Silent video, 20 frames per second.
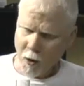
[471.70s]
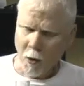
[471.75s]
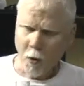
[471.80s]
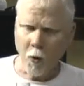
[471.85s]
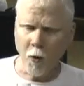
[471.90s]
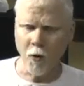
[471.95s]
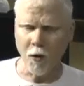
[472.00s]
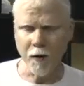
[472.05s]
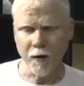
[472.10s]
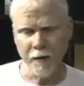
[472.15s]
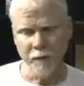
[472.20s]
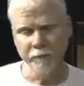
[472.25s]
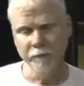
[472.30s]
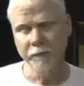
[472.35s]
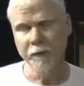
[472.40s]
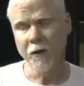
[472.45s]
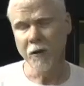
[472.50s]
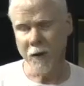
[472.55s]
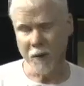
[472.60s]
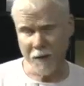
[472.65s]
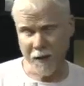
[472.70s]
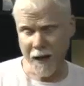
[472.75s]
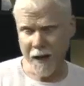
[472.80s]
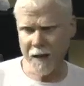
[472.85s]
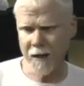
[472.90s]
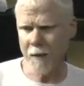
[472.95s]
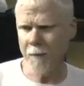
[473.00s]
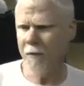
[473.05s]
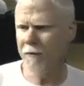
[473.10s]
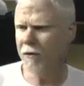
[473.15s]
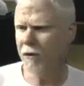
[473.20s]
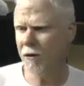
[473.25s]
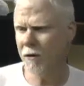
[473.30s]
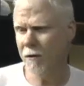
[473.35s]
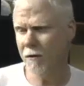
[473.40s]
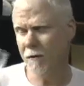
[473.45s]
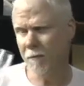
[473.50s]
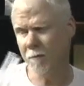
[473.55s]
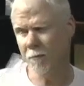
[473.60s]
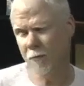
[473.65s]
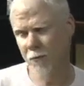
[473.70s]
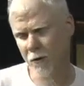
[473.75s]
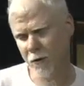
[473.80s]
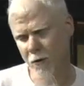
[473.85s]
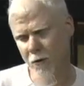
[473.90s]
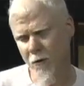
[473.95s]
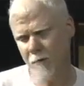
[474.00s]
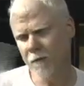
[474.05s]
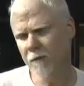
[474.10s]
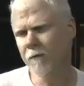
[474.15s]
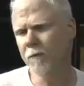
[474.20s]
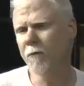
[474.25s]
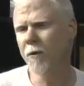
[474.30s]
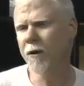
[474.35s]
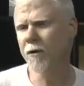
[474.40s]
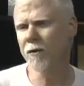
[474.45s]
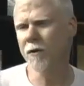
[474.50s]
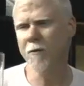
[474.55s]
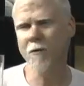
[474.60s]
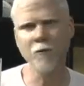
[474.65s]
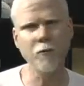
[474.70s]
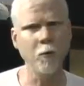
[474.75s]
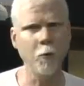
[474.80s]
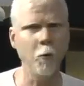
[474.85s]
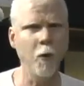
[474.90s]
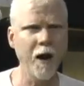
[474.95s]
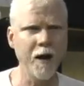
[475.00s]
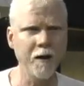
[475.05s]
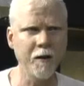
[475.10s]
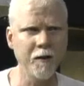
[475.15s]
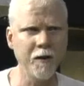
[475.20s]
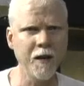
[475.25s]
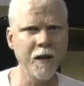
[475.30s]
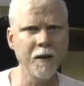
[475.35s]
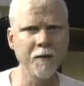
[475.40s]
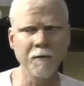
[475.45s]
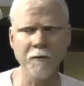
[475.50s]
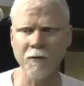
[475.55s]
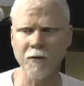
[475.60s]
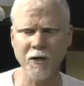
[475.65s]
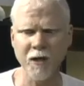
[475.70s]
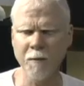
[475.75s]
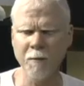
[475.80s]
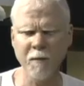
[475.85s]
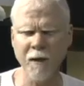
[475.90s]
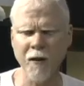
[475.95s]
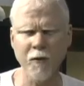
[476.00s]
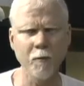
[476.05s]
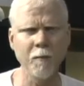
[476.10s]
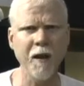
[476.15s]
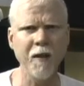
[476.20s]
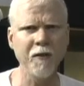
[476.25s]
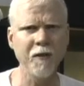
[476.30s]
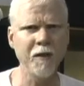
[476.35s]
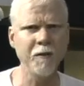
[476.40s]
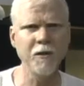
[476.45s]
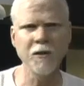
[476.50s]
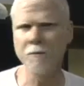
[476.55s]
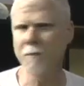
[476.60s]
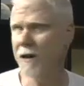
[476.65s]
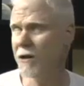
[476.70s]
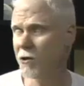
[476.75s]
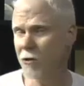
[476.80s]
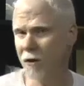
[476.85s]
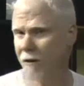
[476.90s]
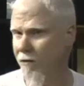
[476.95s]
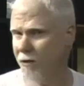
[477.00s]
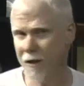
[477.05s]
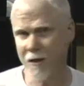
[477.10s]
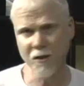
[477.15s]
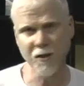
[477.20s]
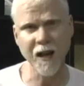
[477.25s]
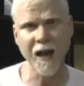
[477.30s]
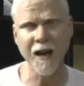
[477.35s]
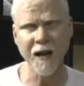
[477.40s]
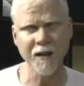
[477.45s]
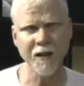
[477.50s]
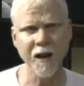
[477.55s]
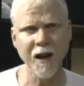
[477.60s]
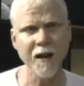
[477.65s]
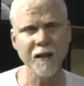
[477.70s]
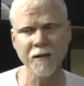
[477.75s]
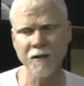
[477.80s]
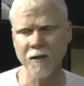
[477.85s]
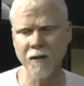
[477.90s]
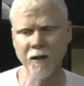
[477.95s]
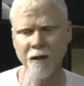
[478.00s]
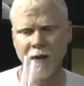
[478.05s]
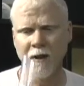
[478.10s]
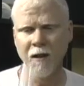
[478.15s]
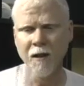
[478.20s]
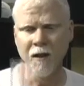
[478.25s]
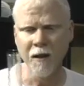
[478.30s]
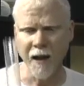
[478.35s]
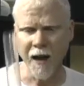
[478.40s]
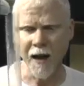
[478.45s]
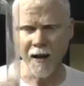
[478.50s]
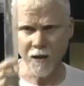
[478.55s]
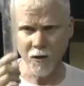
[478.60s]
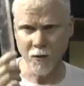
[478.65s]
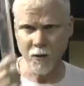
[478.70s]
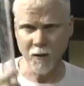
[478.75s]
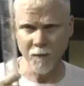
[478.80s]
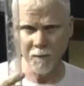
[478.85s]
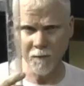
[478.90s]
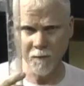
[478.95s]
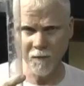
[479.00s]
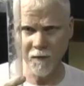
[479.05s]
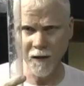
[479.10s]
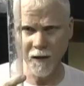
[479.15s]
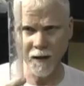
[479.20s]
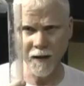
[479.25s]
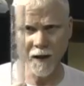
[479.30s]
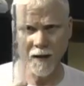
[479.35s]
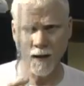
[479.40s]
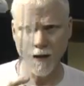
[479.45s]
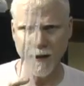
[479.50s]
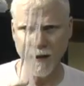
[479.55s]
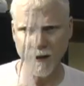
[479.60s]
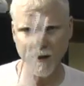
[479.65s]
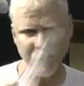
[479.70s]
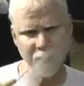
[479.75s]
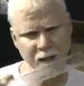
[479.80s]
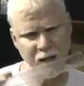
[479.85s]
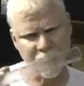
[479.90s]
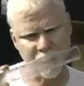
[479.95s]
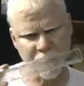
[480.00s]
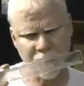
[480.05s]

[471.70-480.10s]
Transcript: Or you can take some of your brew, whether through a wine thief or some other method, just make sure everything's sanitized, and you can fill it into this thing.